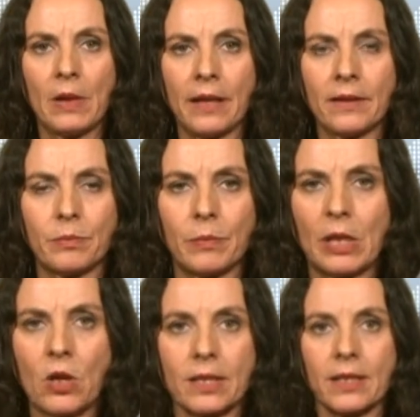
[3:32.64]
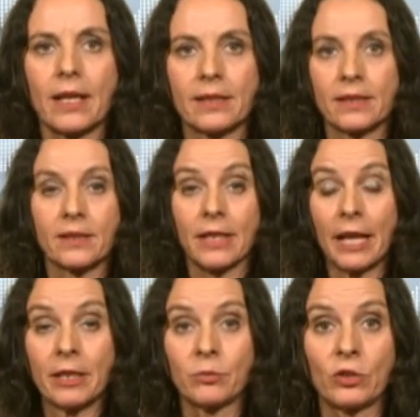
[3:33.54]
And because, as
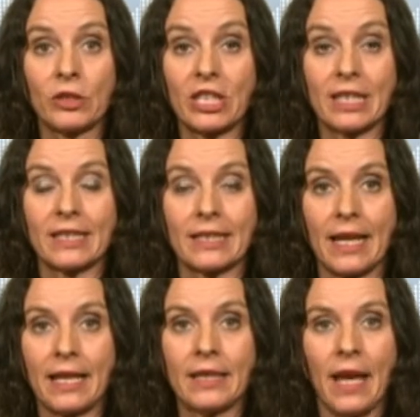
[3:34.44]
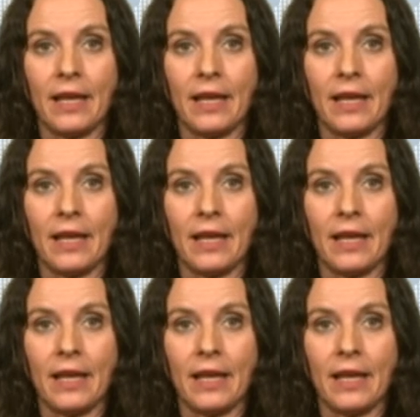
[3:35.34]
Nadia Murad just said,